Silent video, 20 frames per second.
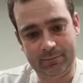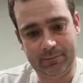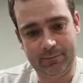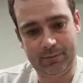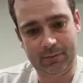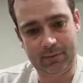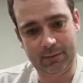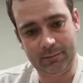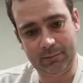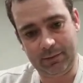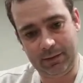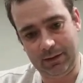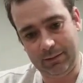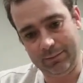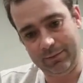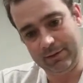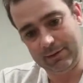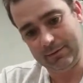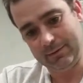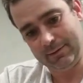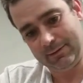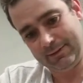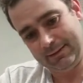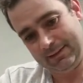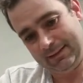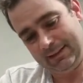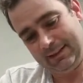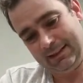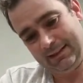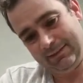Pop this one
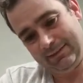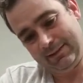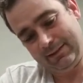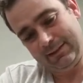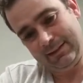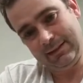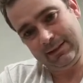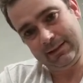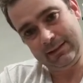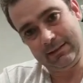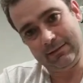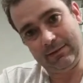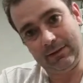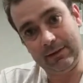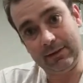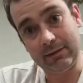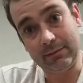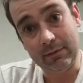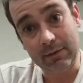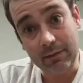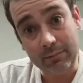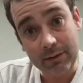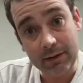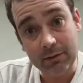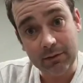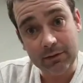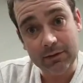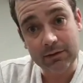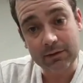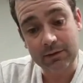off. I find some of the big ones
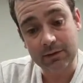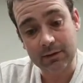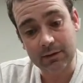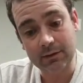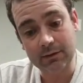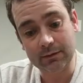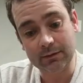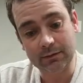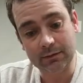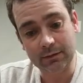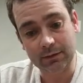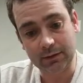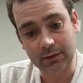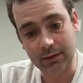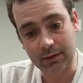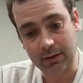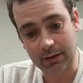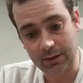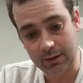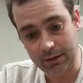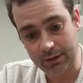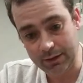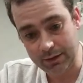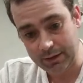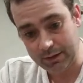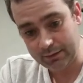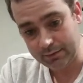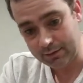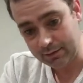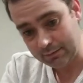are a little harder to get out
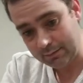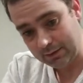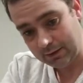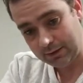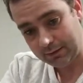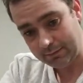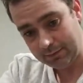sometimes.